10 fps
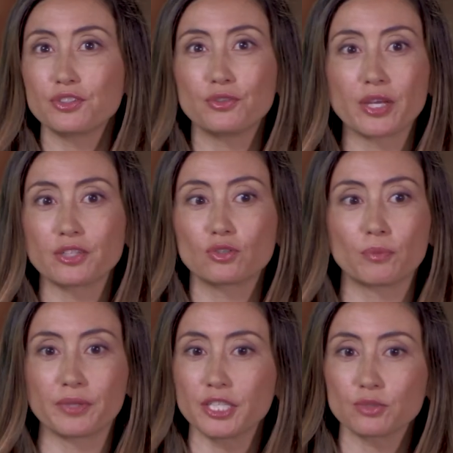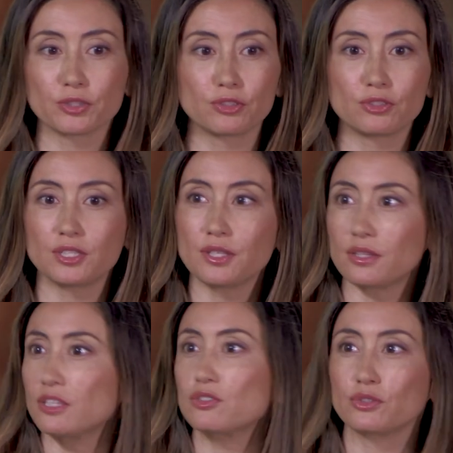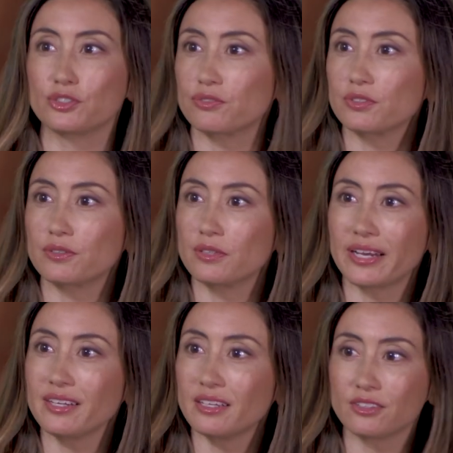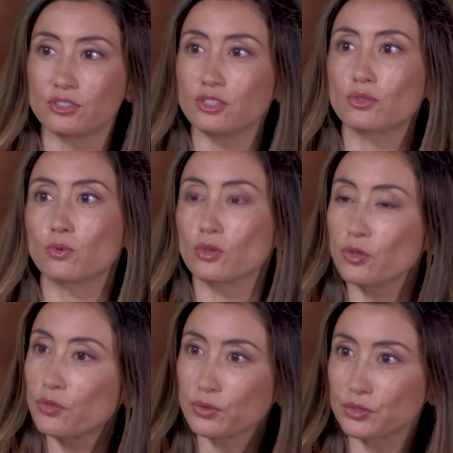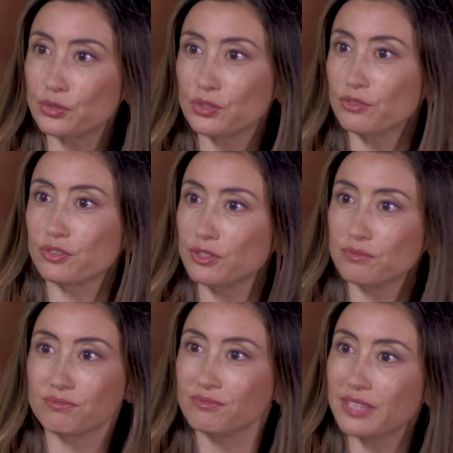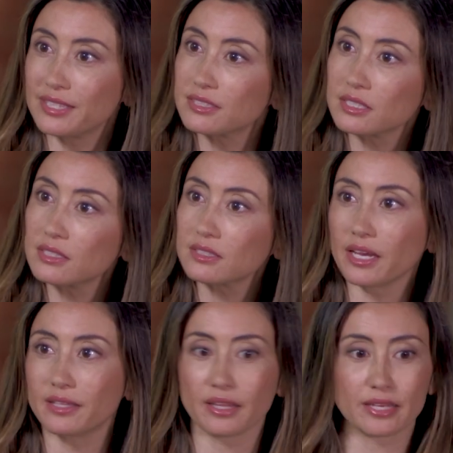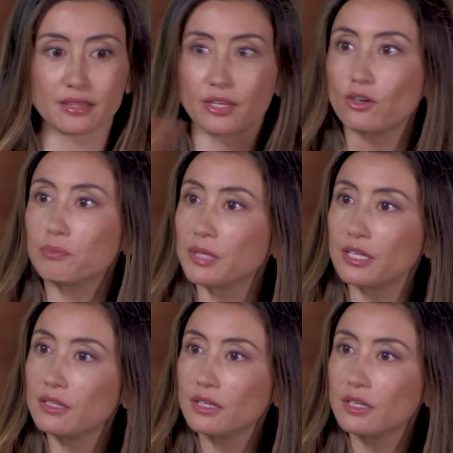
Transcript: You get to a place where you see things through a different light and you see the world through two different lenses and like they don't meet.